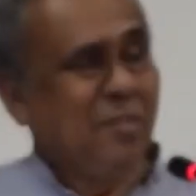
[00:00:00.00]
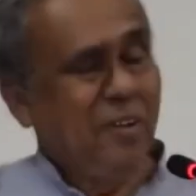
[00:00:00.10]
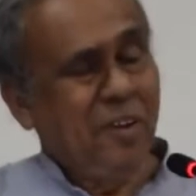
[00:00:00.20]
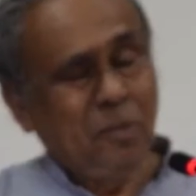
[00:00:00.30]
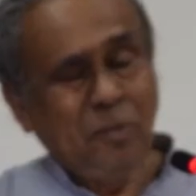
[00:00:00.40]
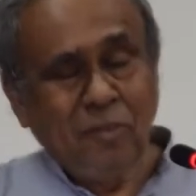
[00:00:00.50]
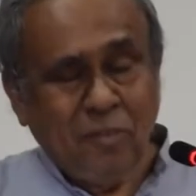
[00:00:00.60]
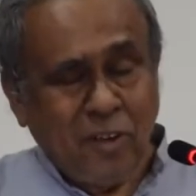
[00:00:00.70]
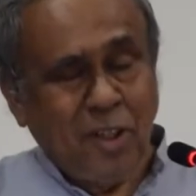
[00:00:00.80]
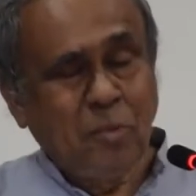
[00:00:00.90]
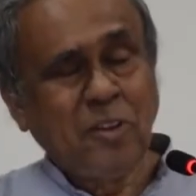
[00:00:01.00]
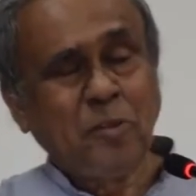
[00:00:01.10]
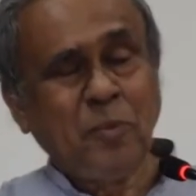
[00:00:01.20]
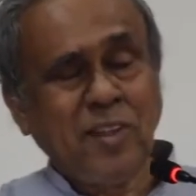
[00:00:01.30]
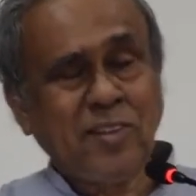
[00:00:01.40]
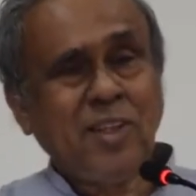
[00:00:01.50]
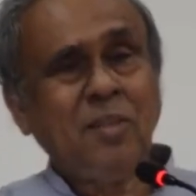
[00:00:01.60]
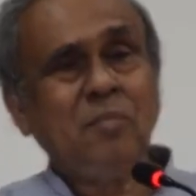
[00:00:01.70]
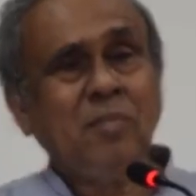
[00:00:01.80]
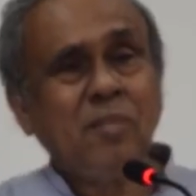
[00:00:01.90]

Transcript: we had to worry about space-time.